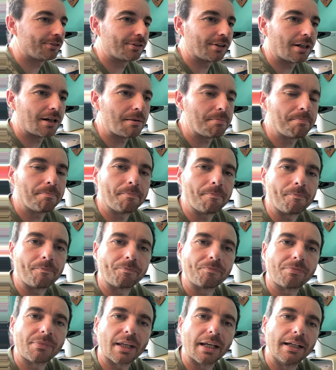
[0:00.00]
here.
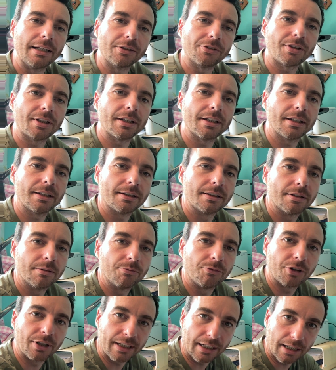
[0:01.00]
I'm
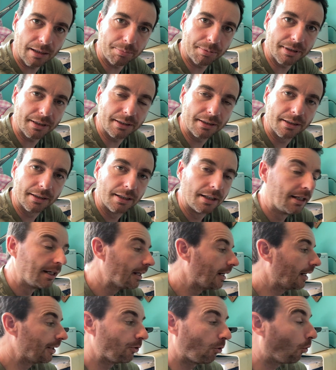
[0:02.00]
very happy,
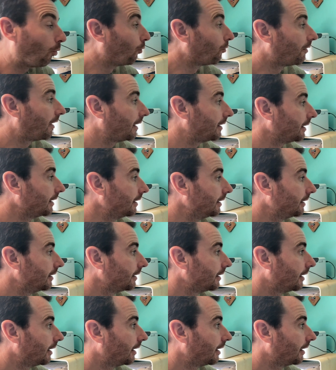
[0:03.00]
and already
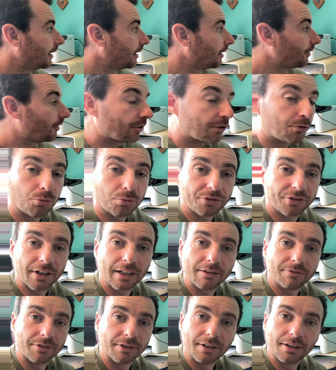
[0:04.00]
the
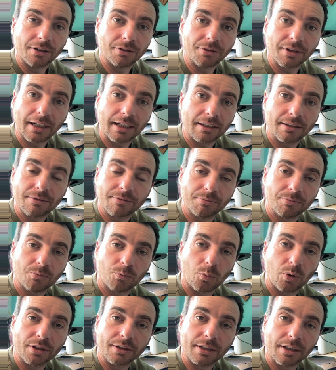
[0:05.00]
Corsair video, that
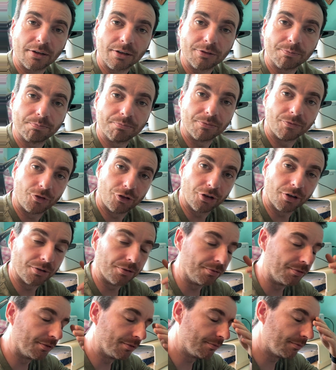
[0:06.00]
one that I
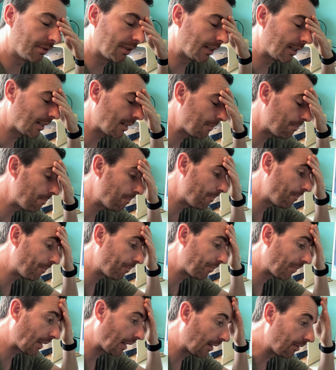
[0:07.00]
showed,
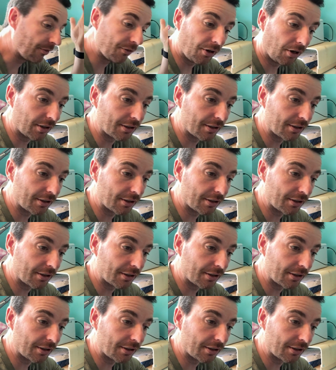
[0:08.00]
I